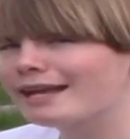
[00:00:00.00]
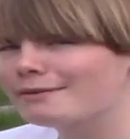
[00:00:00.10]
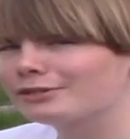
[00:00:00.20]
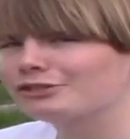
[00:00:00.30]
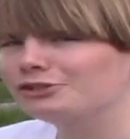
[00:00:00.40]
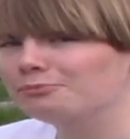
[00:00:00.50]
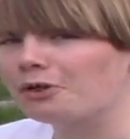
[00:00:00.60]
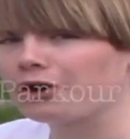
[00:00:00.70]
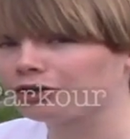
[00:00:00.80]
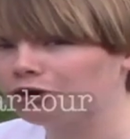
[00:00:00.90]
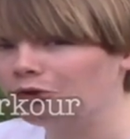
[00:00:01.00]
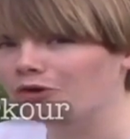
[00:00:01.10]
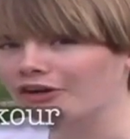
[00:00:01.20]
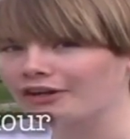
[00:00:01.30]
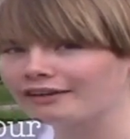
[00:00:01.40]
able to do
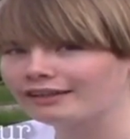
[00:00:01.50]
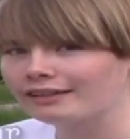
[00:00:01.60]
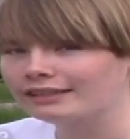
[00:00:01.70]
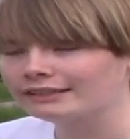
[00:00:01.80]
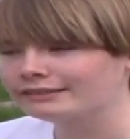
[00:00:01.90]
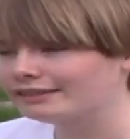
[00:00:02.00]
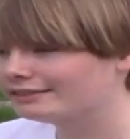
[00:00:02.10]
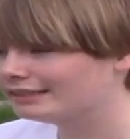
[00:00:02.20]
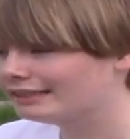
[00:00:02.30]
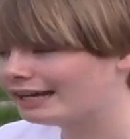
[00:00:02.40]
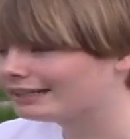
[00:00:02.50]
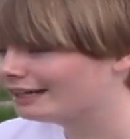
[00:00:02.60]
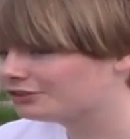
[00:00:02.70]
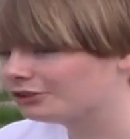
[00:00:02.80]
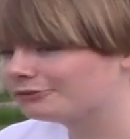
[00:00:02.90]
parkour. You see, I got so